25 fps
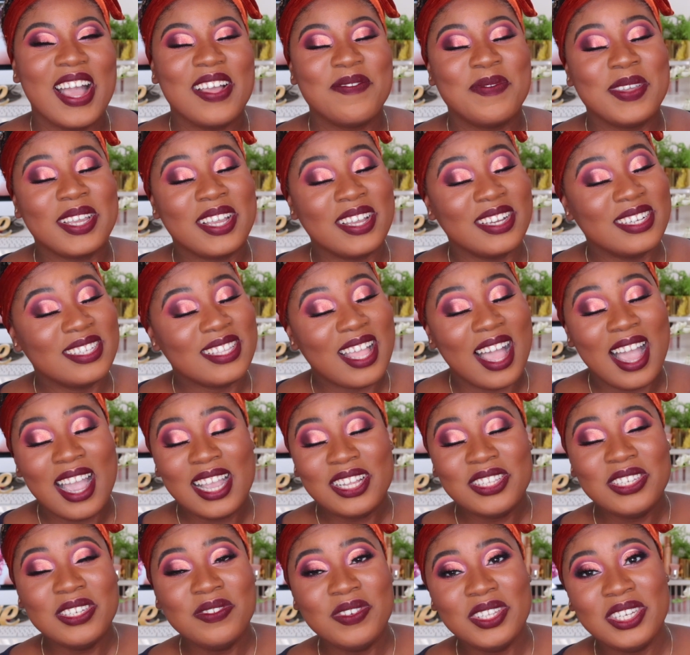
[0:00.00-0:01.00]
because I
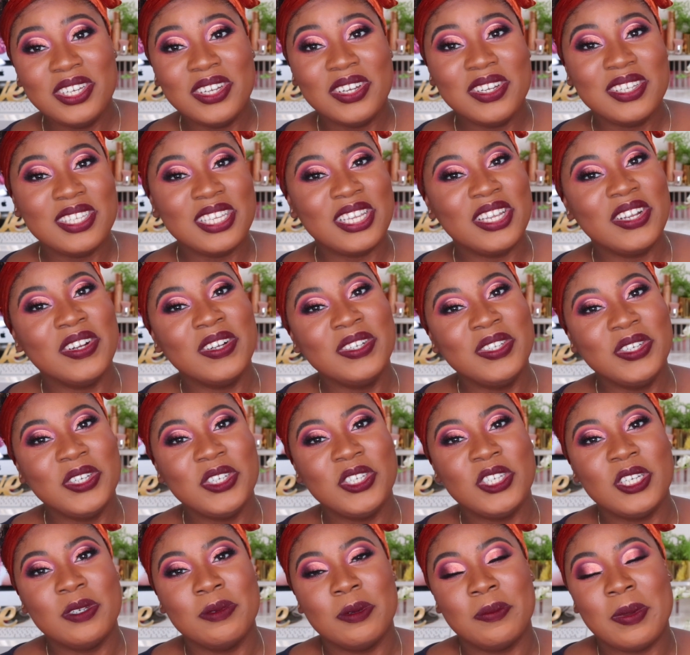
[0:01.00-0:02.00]
do videos here on
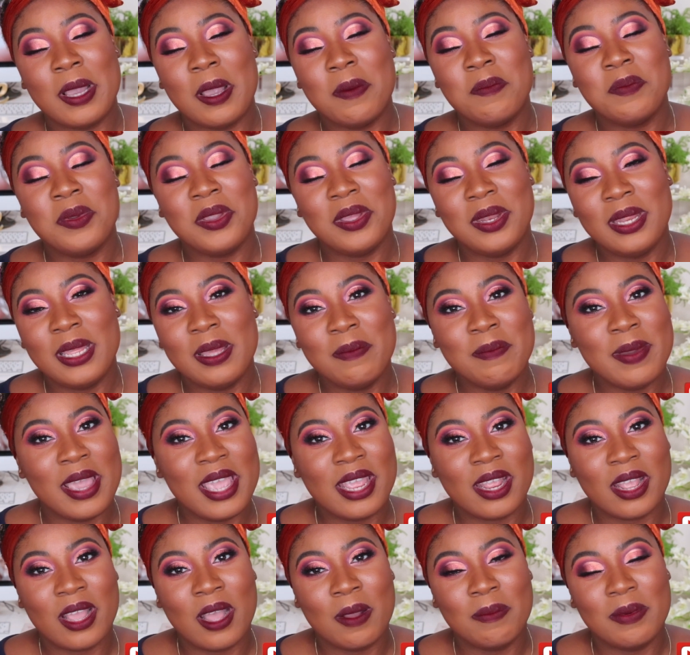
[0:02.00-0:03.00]
YouTube about beauty and
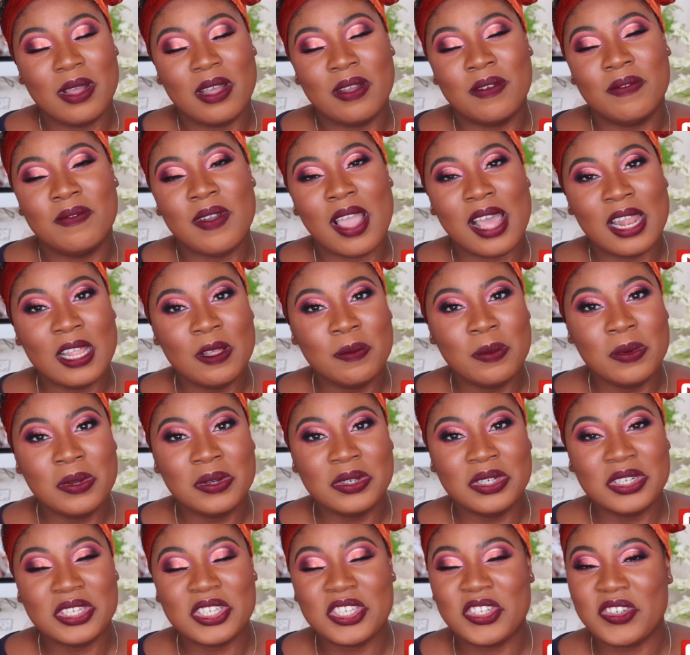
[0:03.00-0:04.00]
makeup available
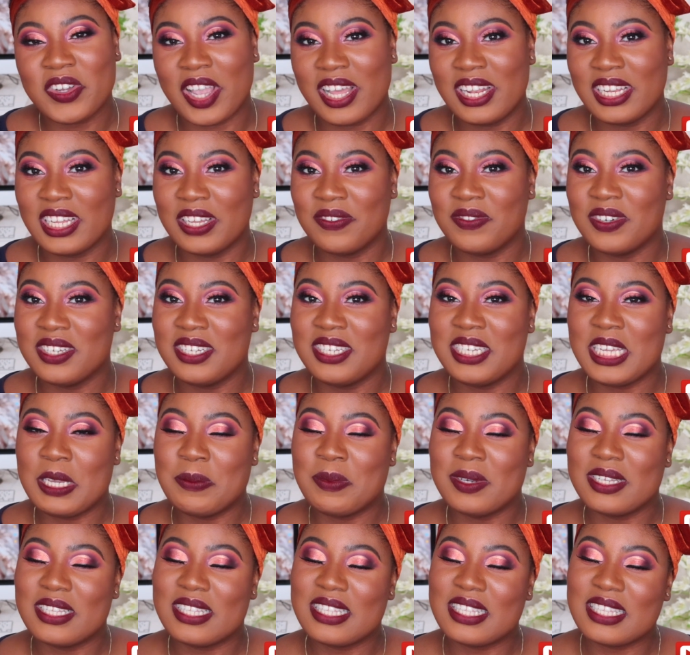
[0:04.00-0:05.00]
in Australia for
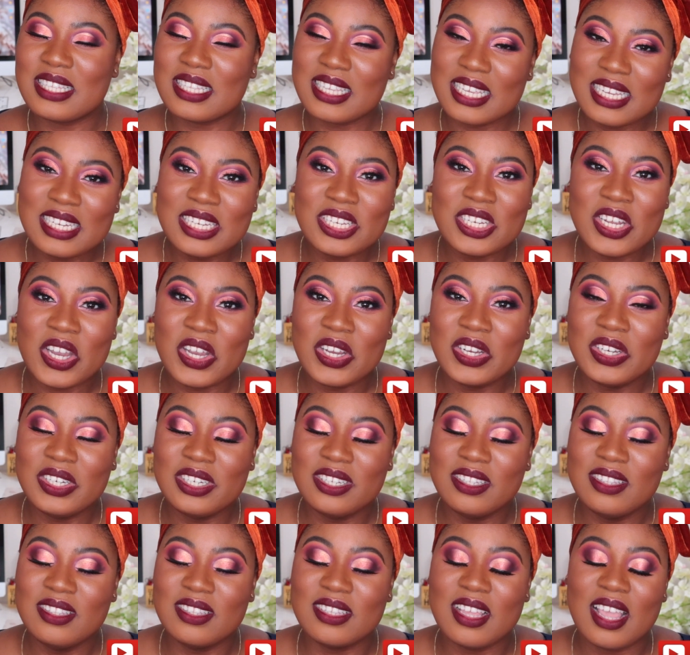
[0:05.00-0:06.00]
deeper skin
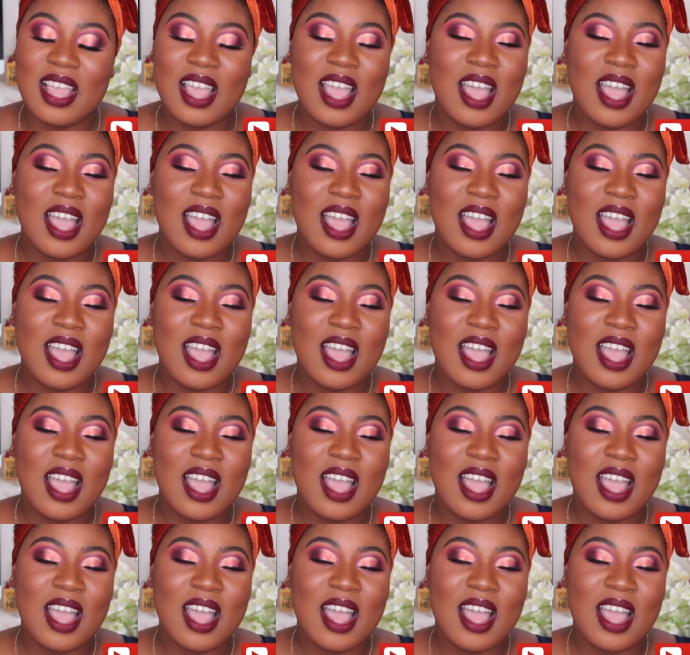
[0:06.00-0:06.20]
tones.